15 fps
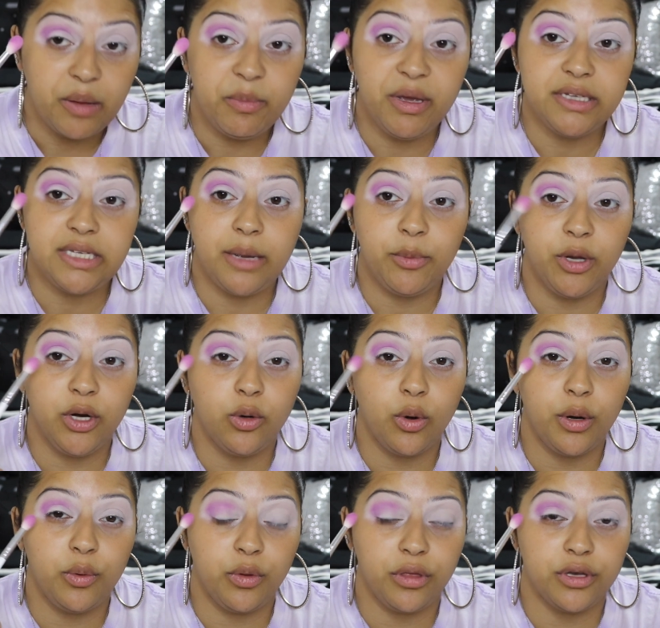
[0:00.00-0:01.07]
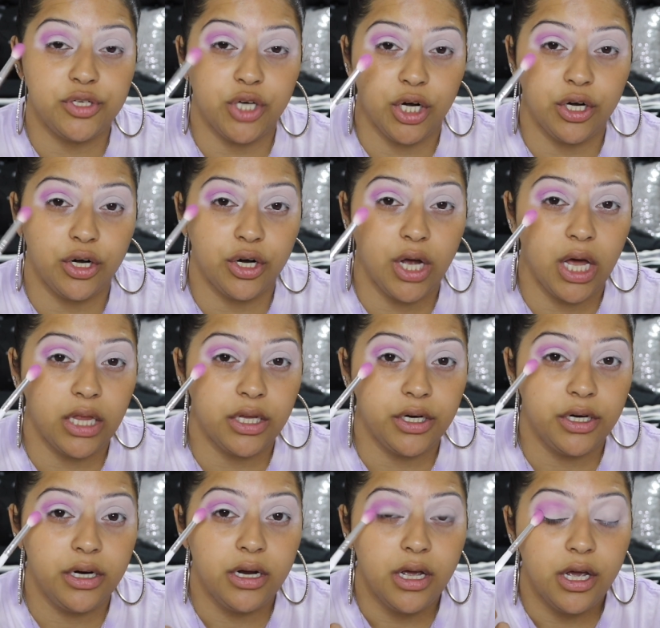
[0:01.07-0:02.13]
because I'm going to go in with a darker
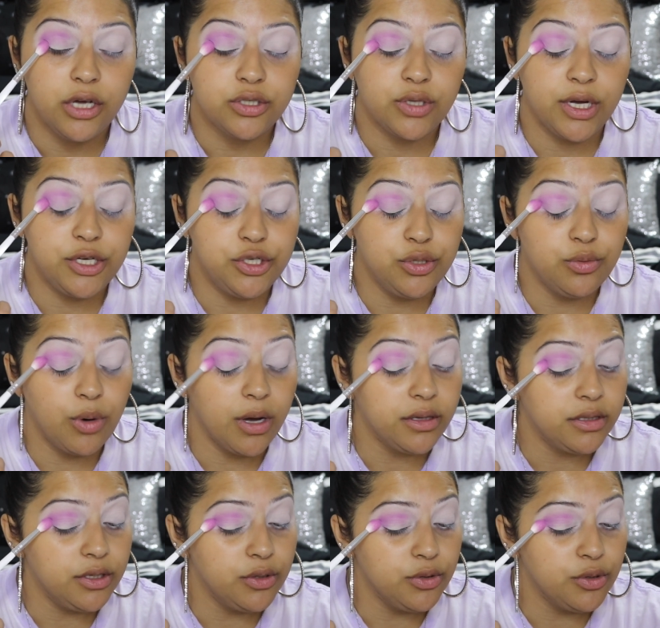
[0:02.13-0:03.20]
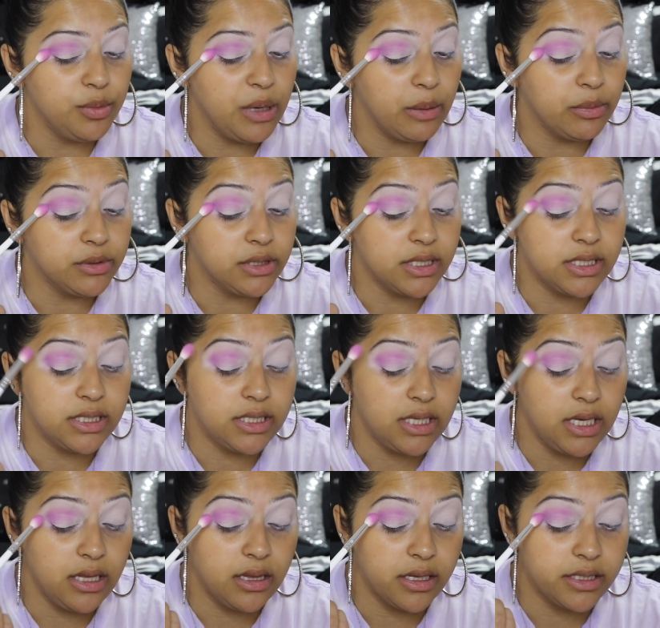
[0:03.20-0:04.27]
color. So I do want you to be able to
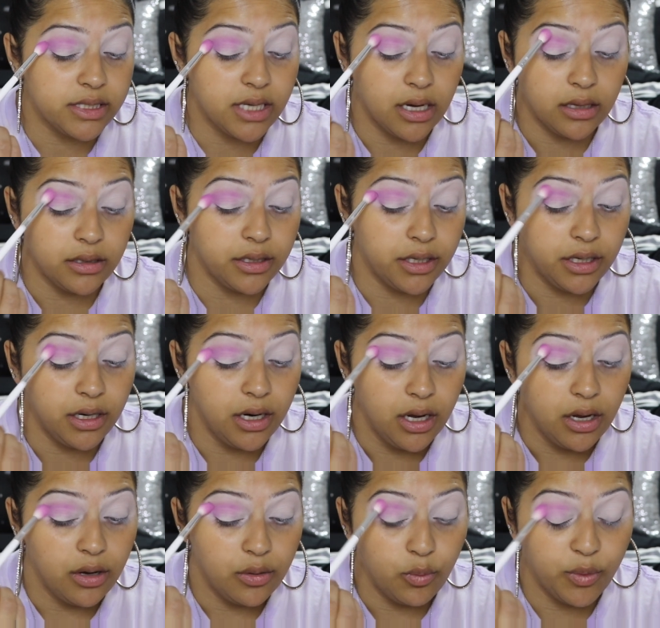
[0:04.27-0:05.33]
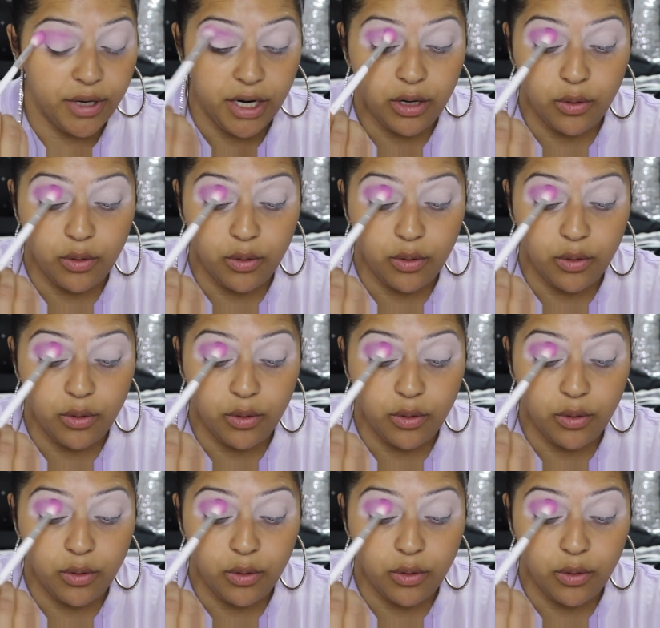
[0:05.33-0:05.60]
see this color when I